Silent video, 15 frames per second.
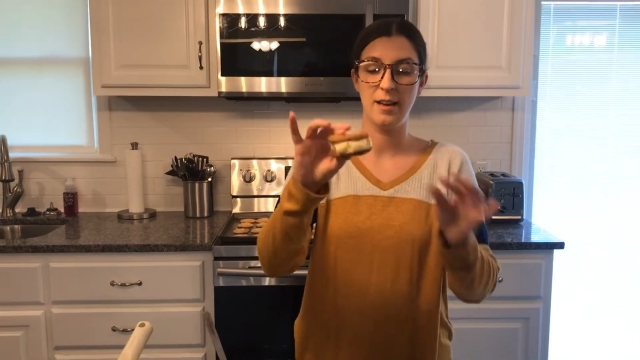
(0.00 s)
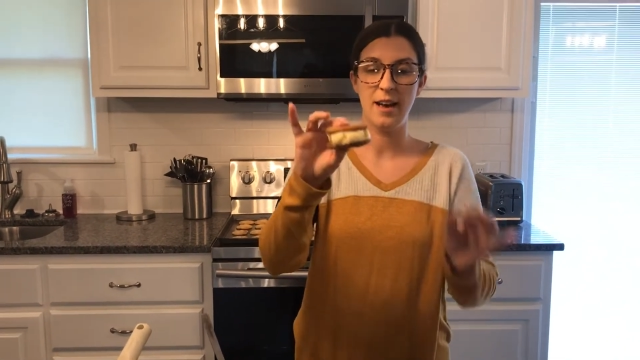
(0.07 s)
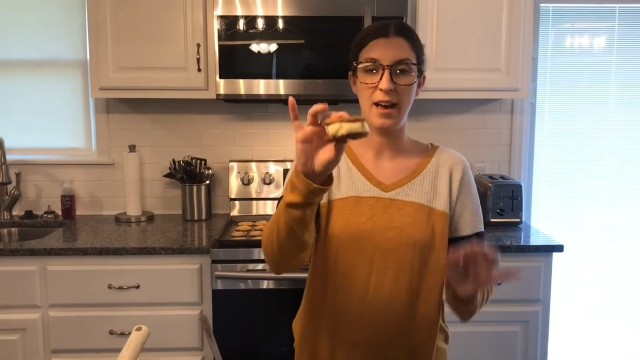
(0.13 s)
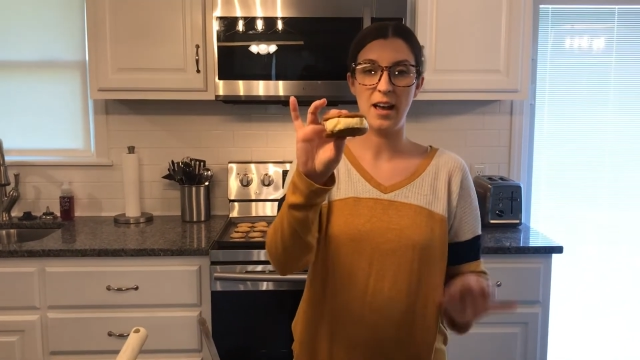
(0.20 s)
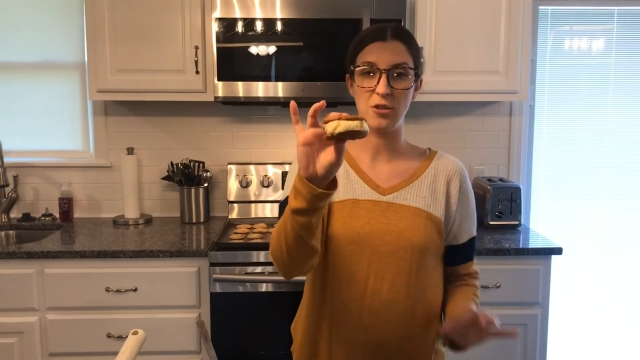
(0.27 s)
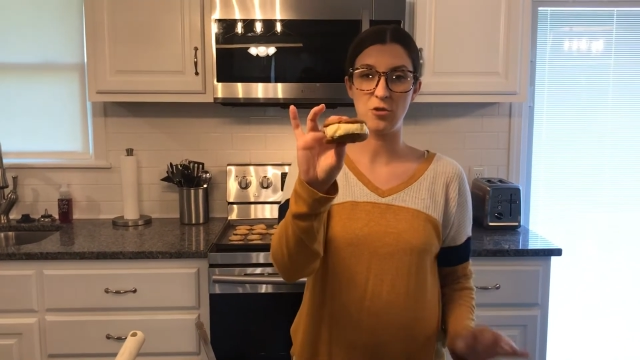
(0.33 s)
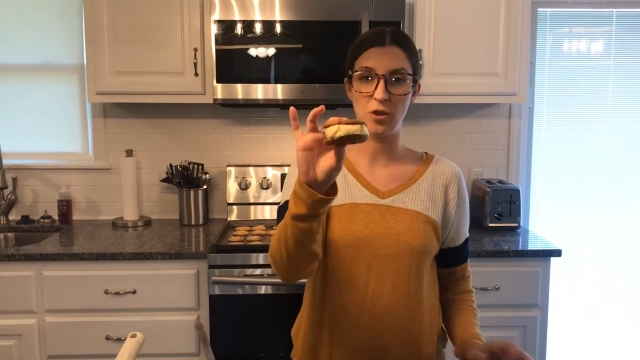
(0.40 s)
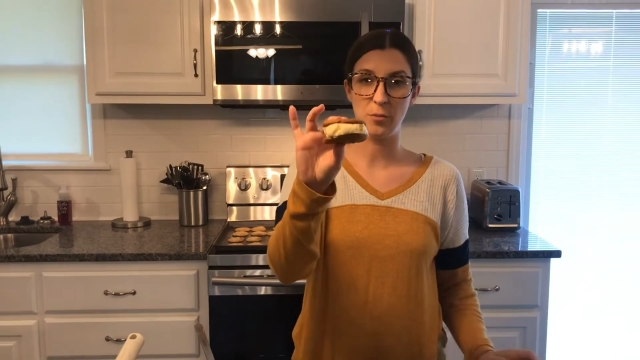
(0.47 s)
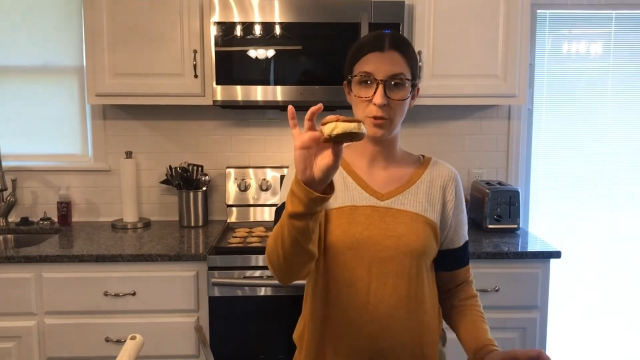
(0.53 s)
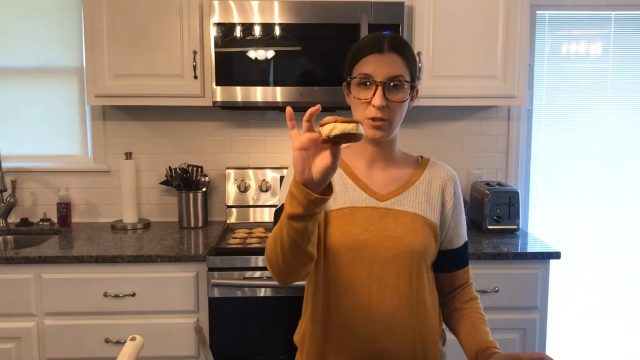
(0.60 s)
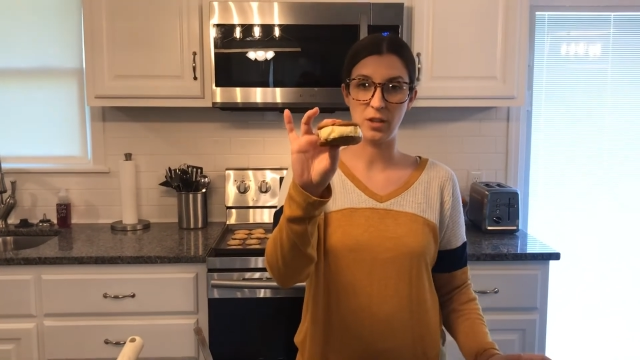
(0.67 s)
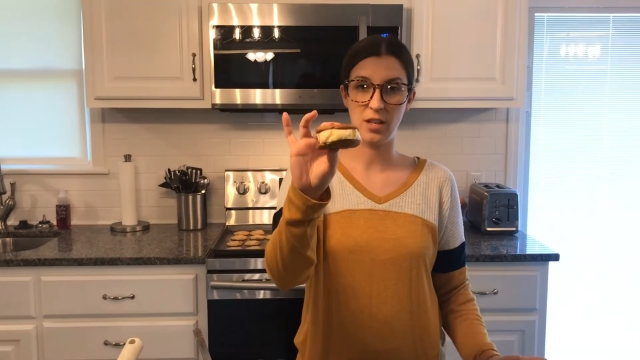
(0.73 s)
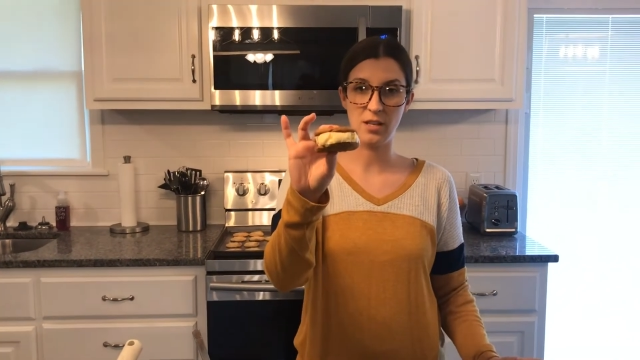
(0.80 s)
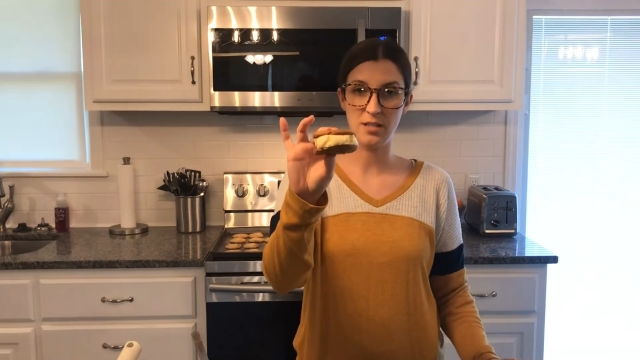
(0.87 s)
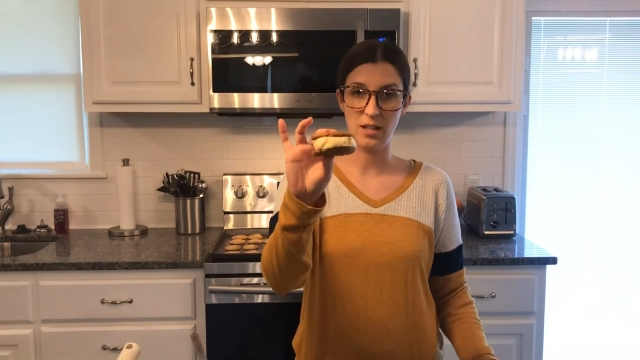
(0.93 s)
ice cream
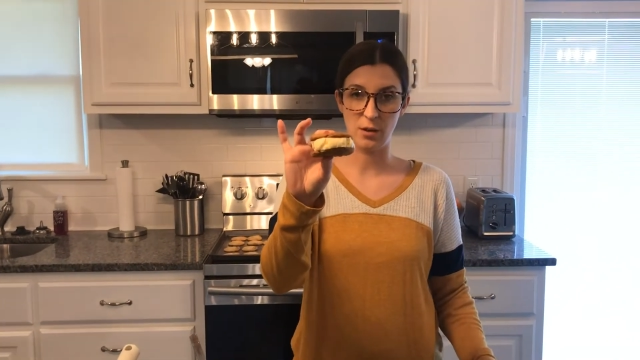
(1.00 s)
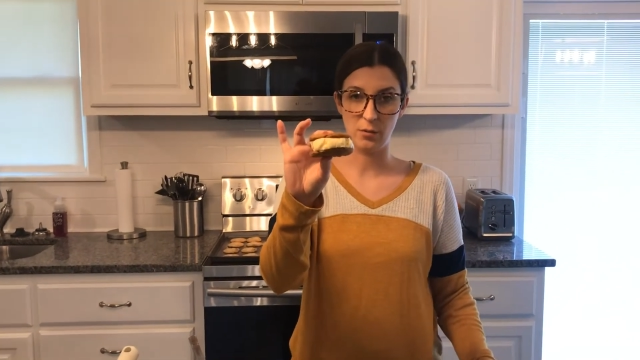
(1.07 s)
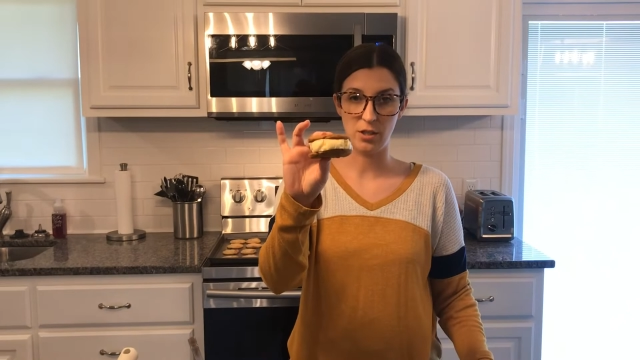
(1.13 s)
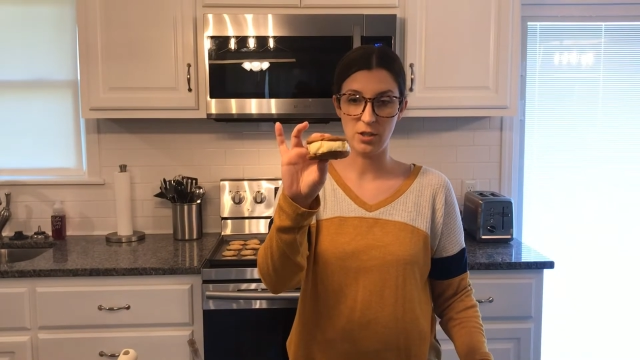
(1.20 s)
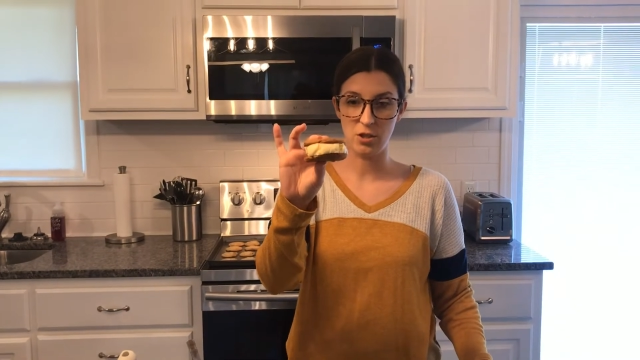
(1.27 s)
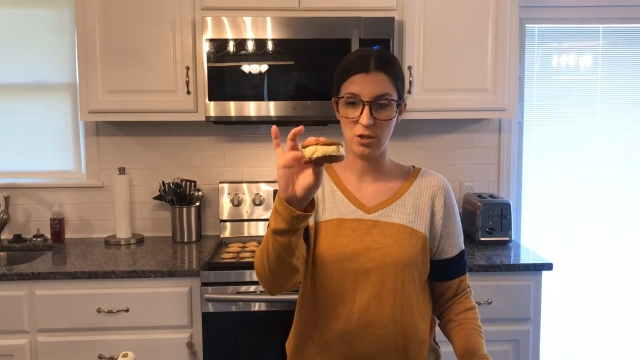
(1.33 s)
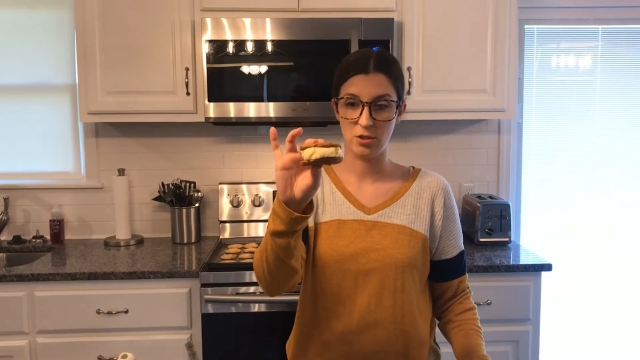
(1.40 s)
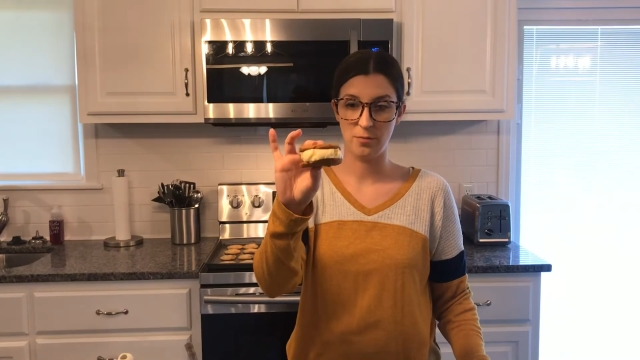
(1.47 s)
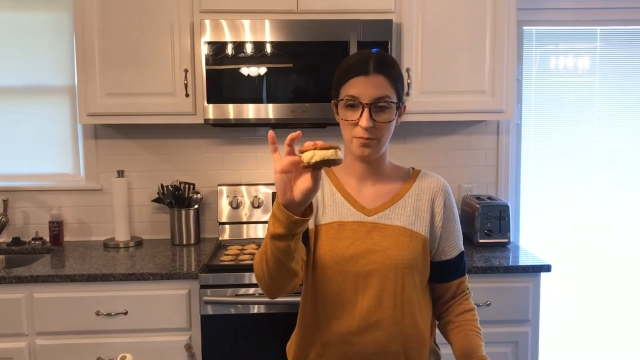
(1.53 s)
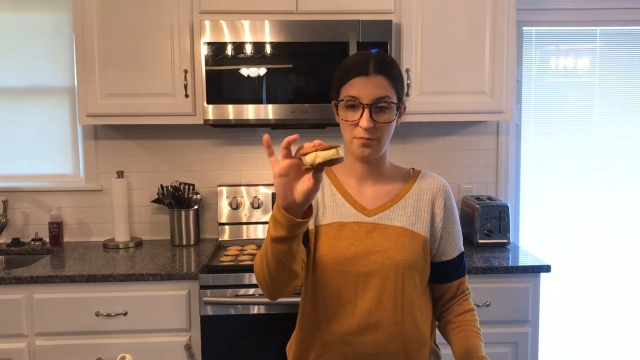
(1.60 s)
cookie sandwich.